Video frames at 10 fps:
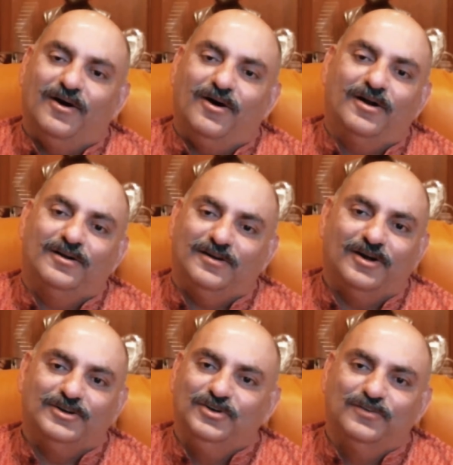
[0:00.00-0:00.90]
or
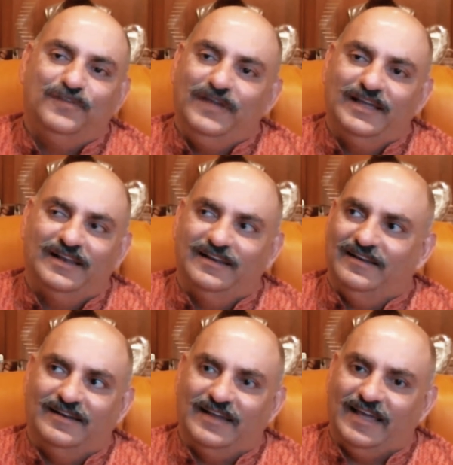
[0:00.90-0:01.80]
do you feel
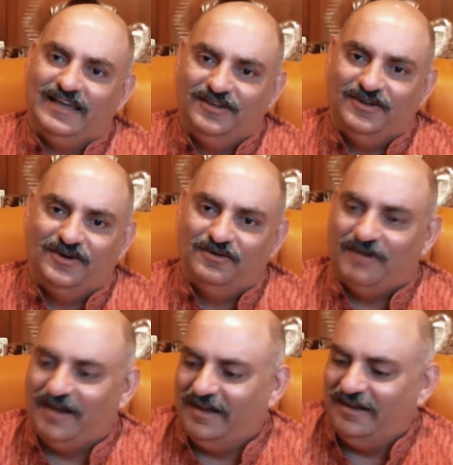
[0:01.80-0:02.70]
like,
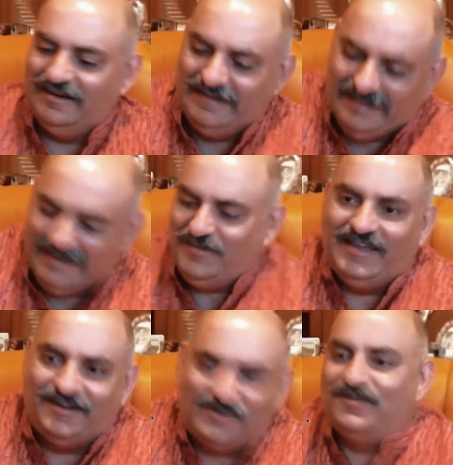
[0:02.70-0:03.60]
let me
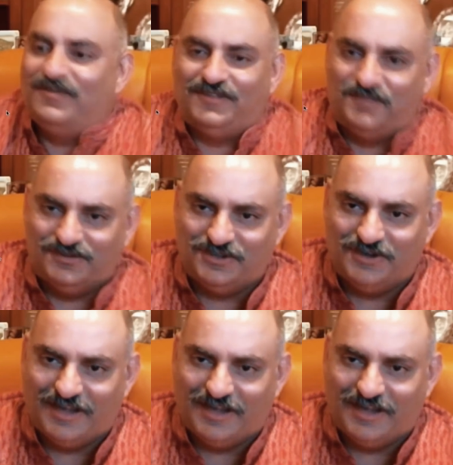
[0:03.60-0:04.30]
get rid of this person?